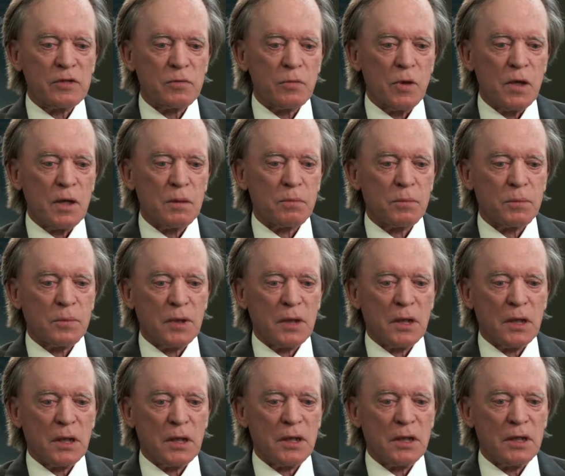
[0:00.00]
swap
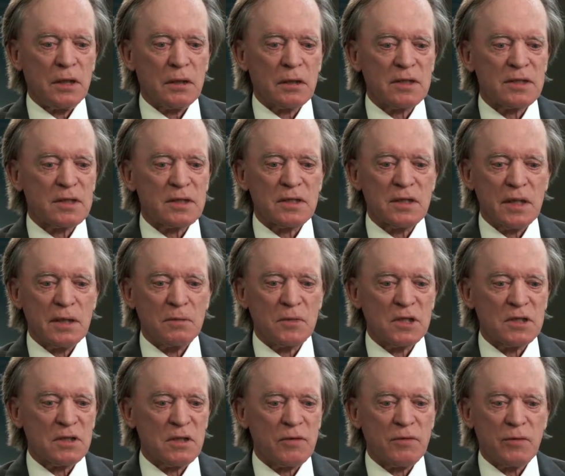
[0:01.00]
yields the same
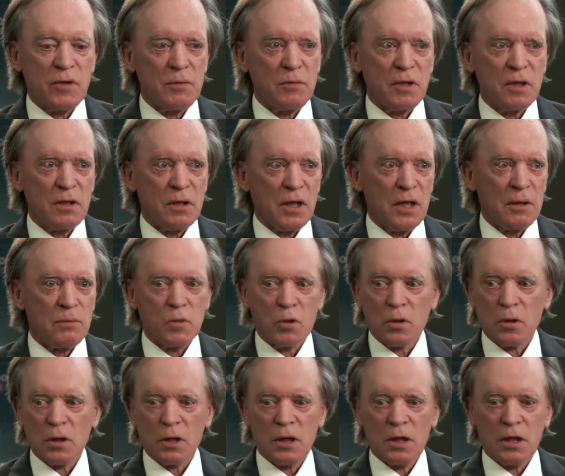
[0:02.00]
as 3-month
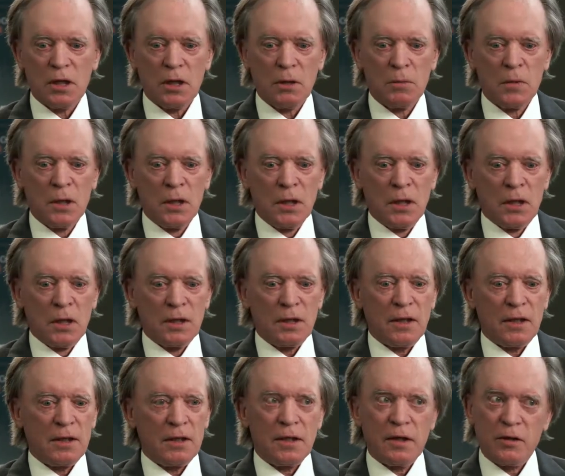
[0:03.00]
LIBOR.
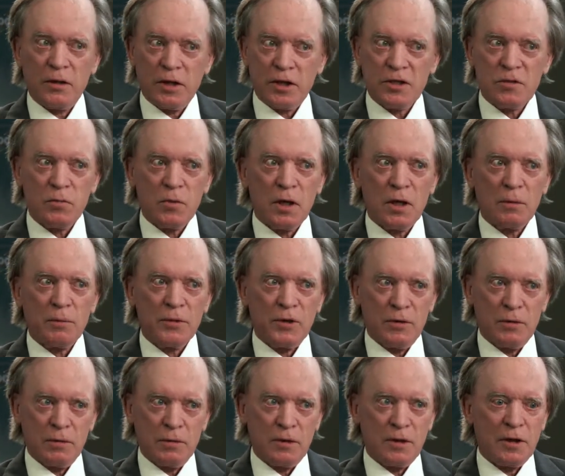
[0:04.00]
Now, in a swap,
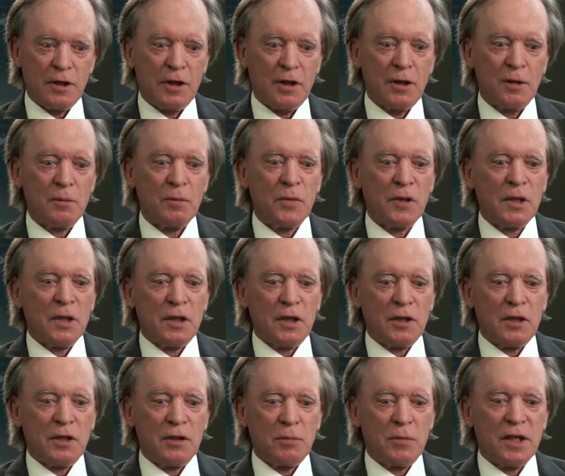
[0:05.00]
you
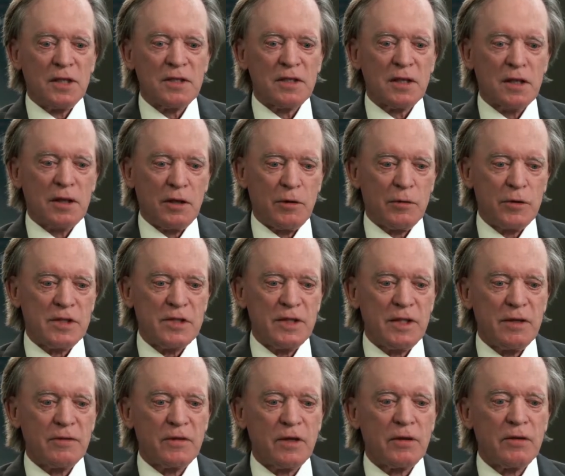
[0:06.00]
basically
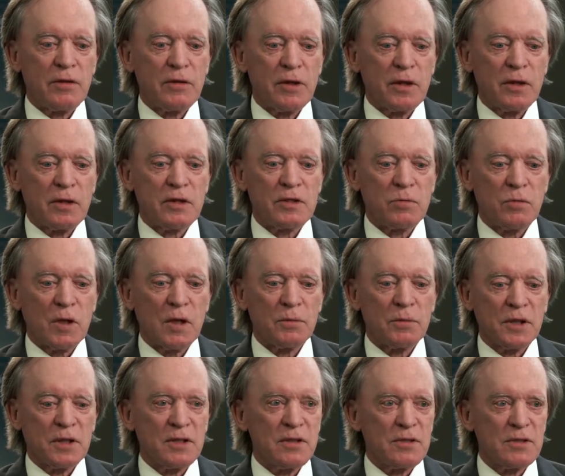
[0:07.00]
receive the 30-year
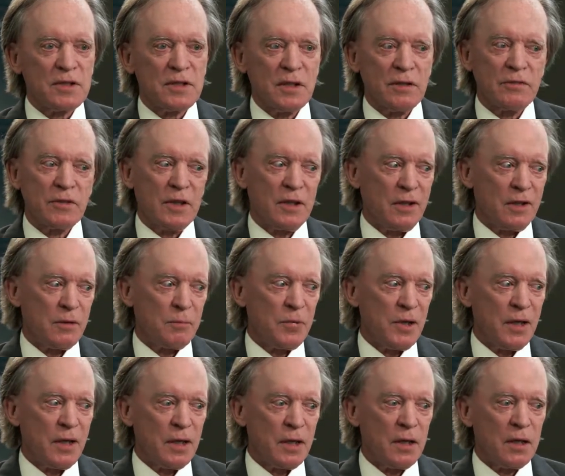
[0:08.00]
swap at 270 and you
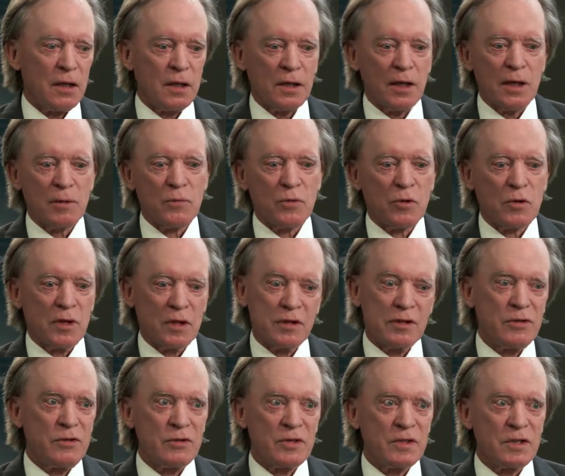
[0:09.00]
pay LIBOR at
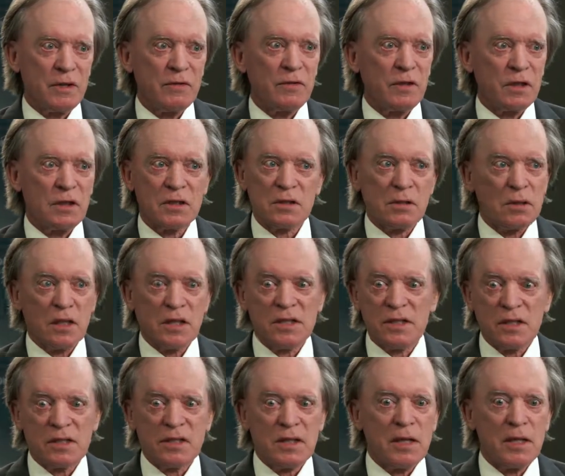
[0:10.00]
270, so it's
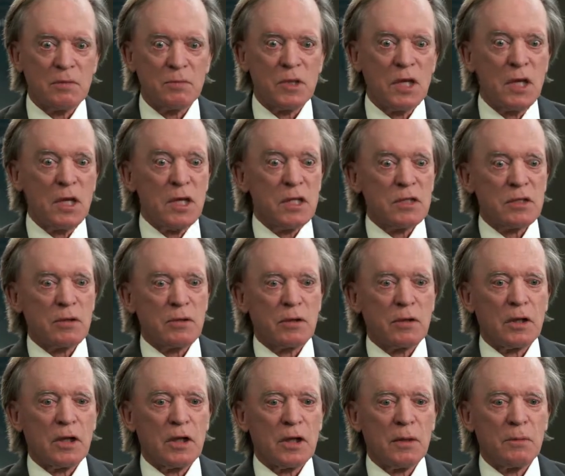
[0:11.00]
the same.
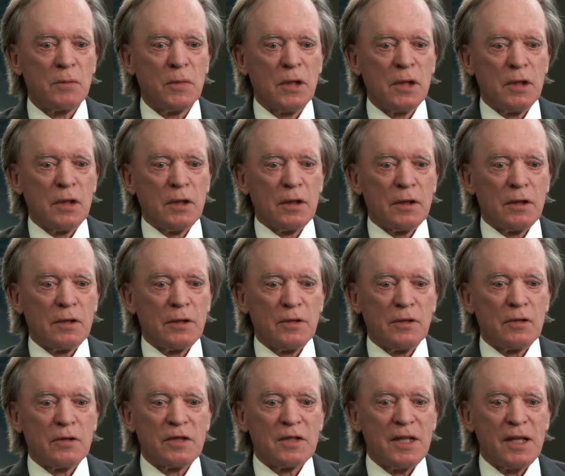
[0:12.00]
So
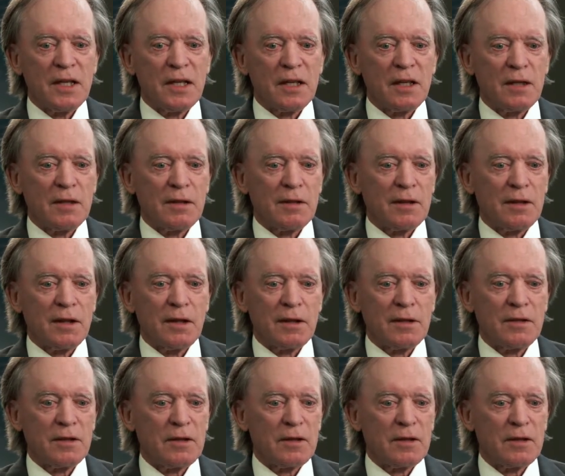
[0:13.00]
you're taking a